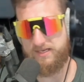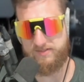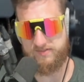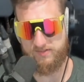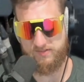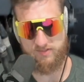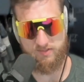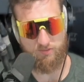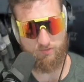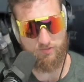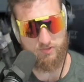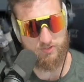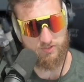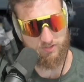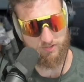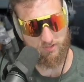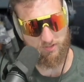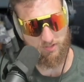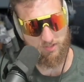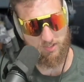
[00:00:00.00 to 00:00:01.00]
as a
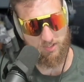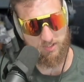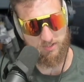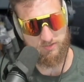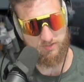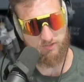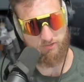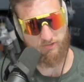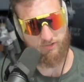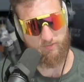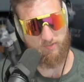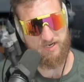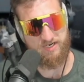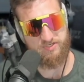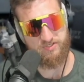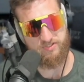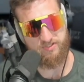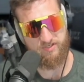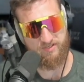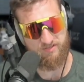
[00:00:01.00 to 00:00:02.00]
solution to your
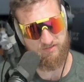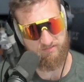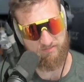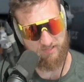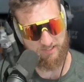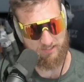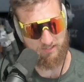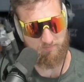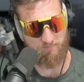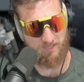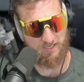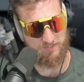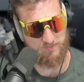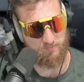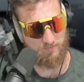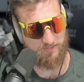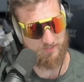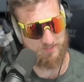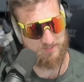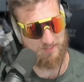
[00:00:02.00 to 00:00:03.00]
equation, like, you might as
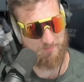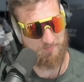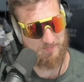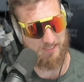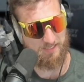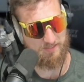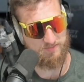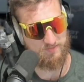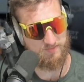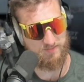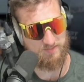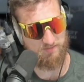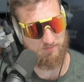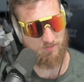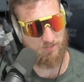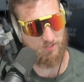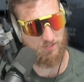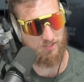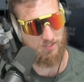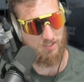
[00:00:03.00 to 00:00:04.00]
well accept that as a
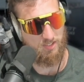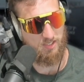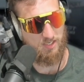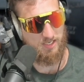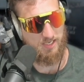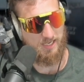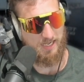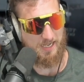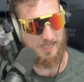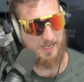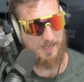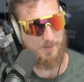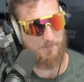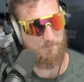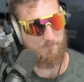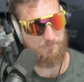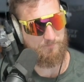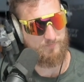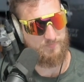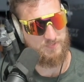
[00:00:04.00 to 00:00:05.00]
0.
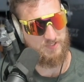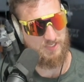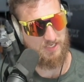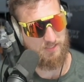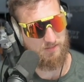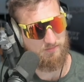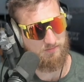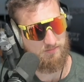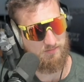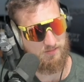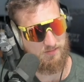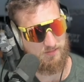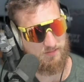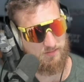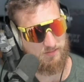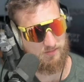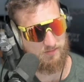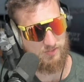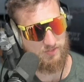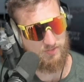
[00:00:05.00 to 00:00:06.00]
So yeah,
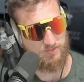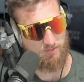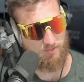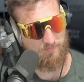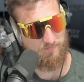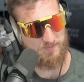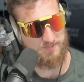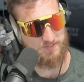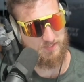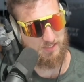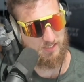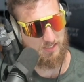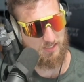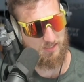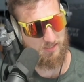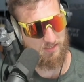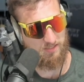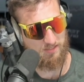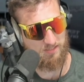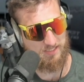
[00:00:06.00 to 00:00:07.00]
just go over this
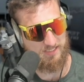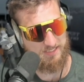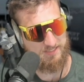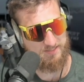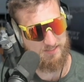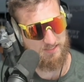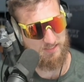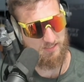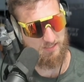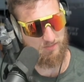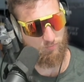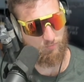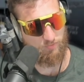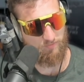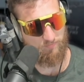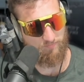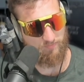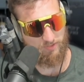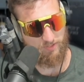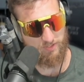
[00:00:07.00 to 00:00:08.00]
again. Easy, it'll
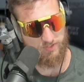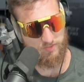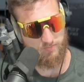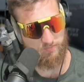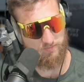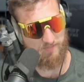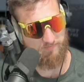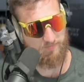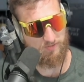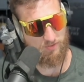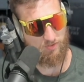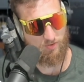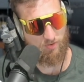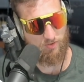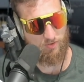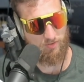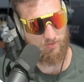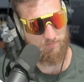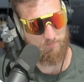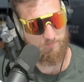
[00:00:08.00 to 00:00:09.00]
converge. We have a
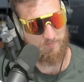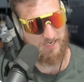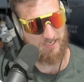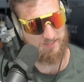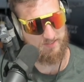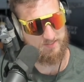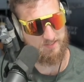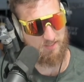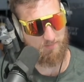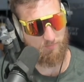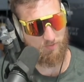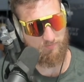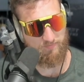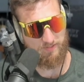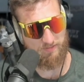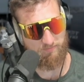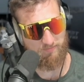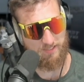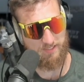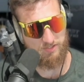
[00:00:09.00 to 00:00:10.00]
known max number of
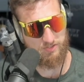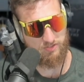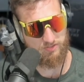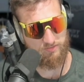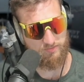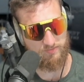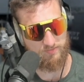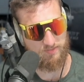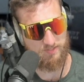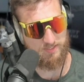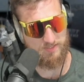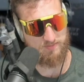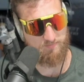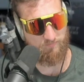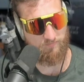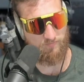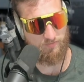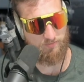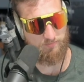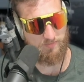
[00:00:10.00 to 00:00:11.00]
iterations. There's some
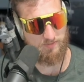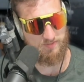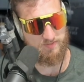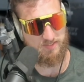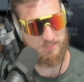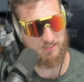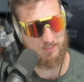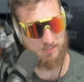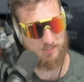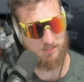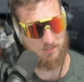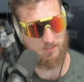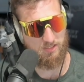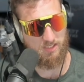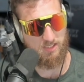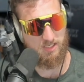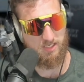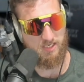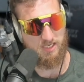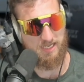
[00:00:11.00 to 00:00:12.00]
formulas here.
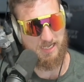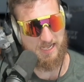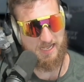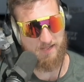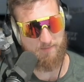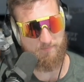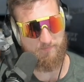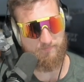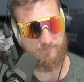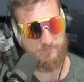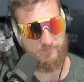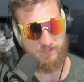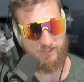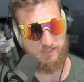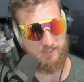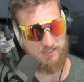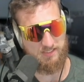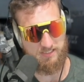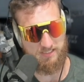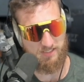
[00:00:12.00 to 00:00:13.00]
You
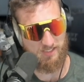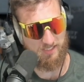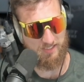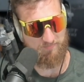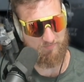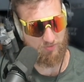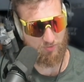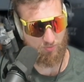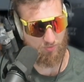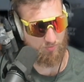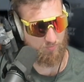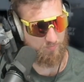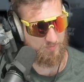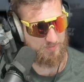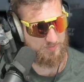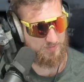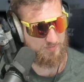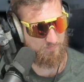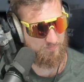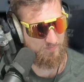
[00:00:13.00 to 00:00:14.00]
can even Google
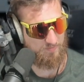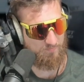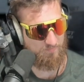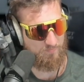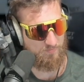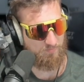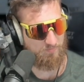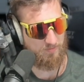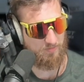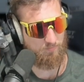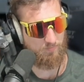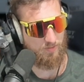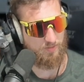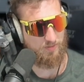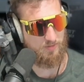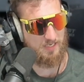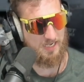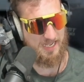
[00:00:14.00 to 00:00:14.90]
this if you really want.